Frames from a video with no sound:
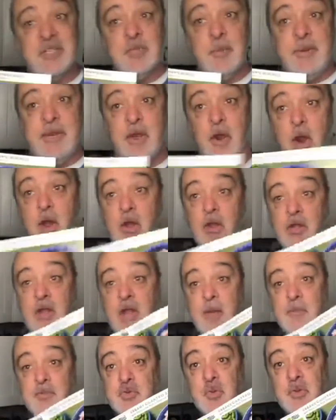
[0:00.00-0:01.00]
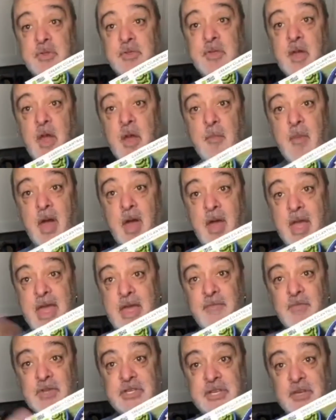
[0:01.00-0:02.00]
card comes with um, uh,
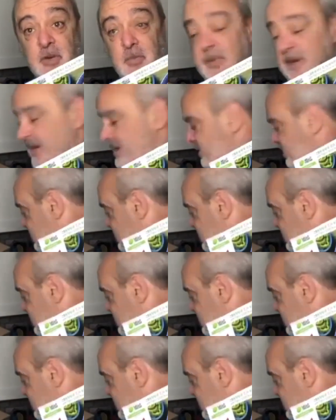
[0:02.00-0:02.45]
every single meal.